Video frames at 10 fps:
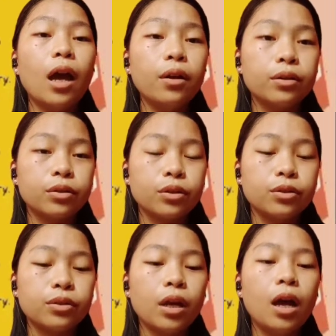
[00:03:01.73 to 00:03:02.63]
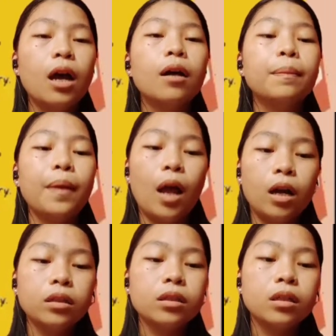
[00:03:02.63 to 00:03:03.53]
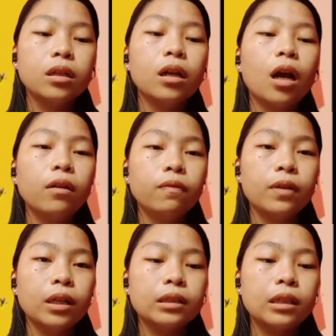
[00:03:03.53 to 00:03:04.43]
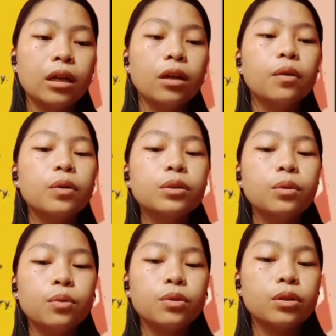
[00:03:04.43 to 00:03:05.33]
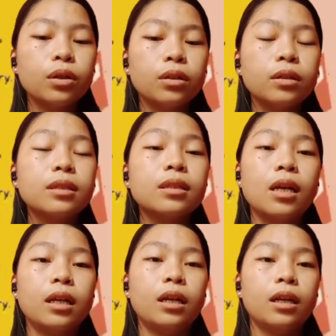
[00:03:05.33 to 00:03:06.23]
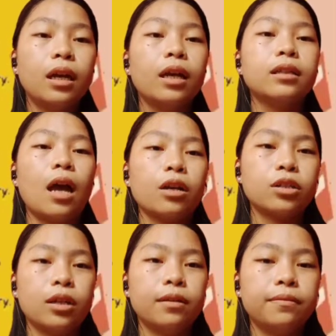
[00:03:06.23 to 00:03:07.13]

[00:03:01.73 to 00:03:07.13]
characters, plot, conflict, resolution, setting, and action.